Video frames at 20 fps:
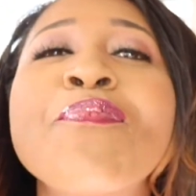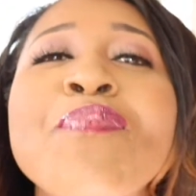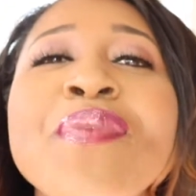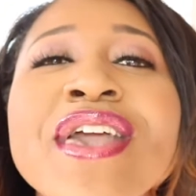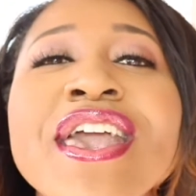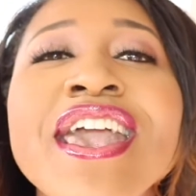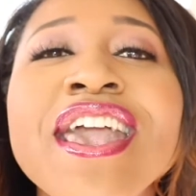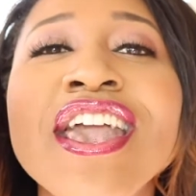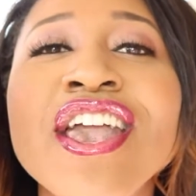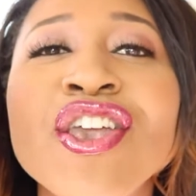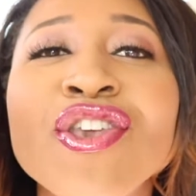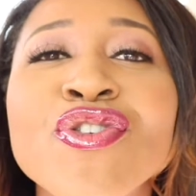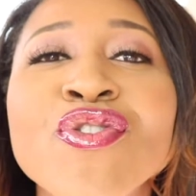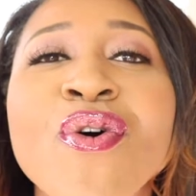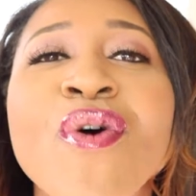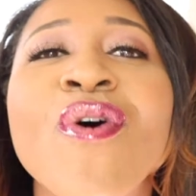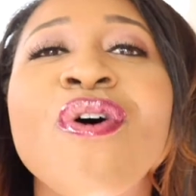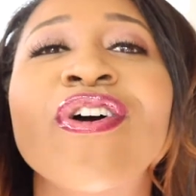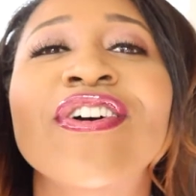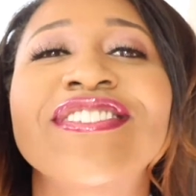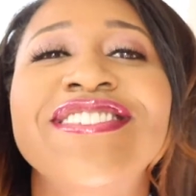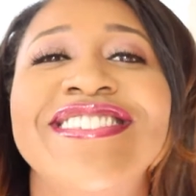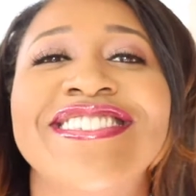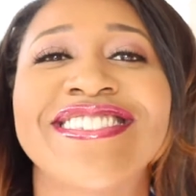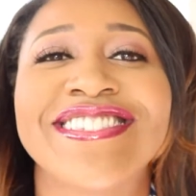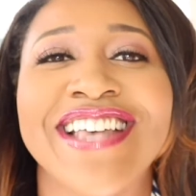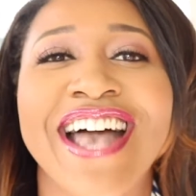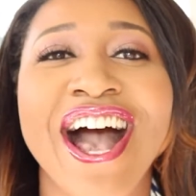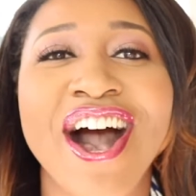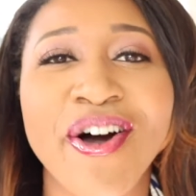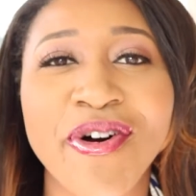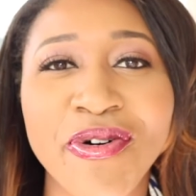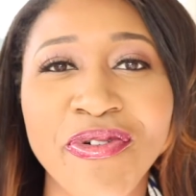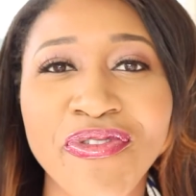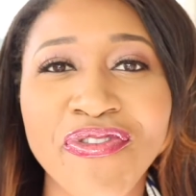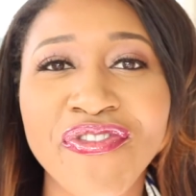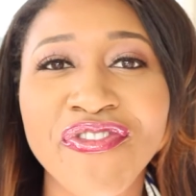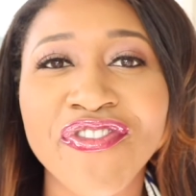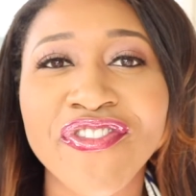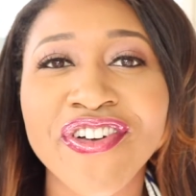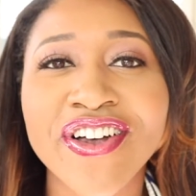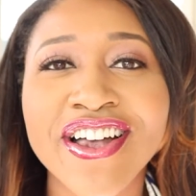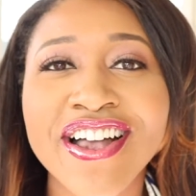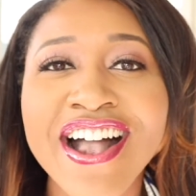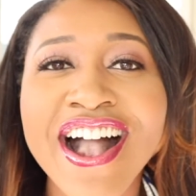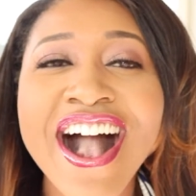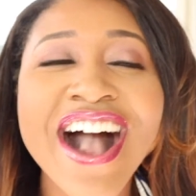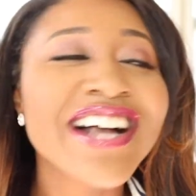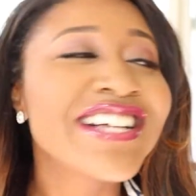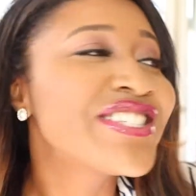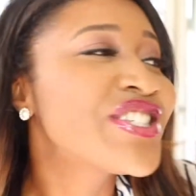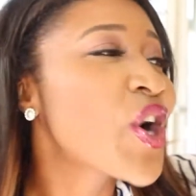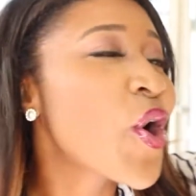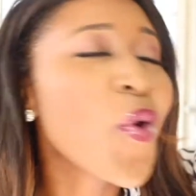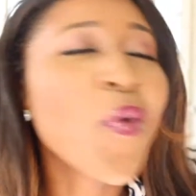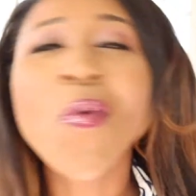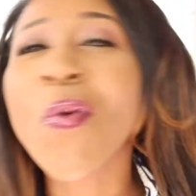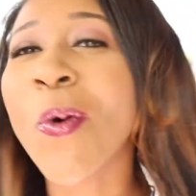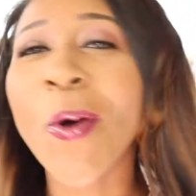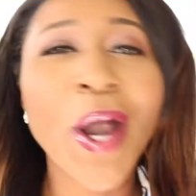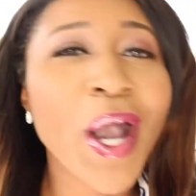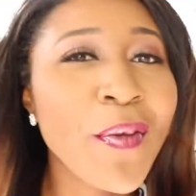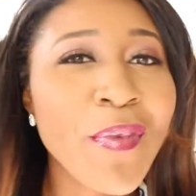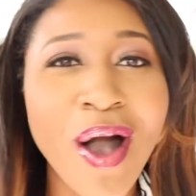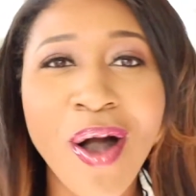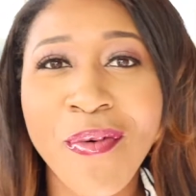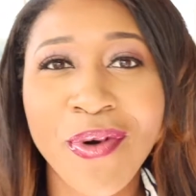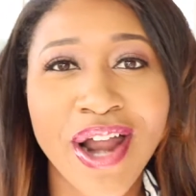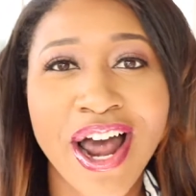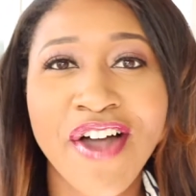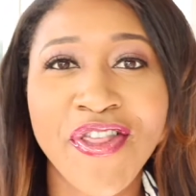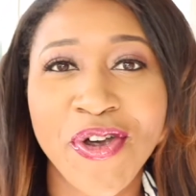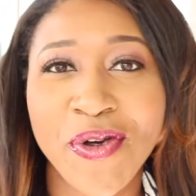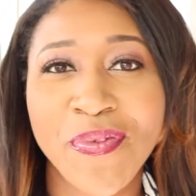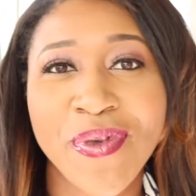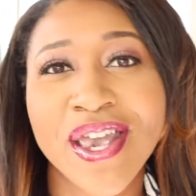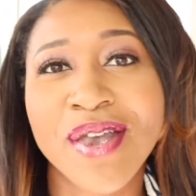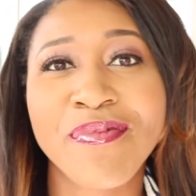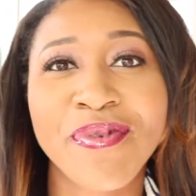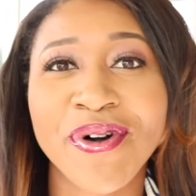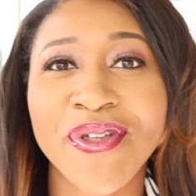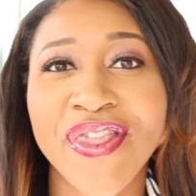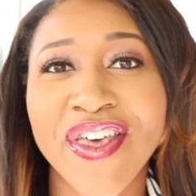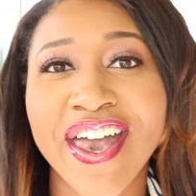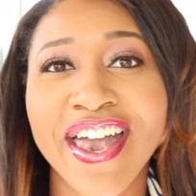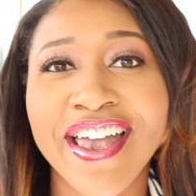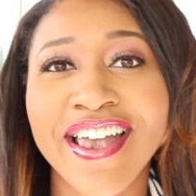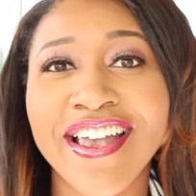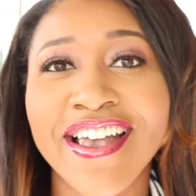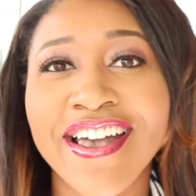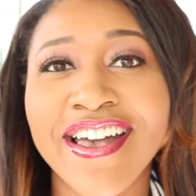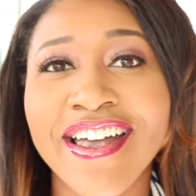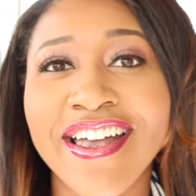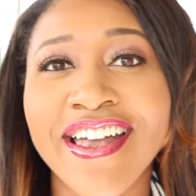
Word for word: Be yourself. Don't worry about what other people think.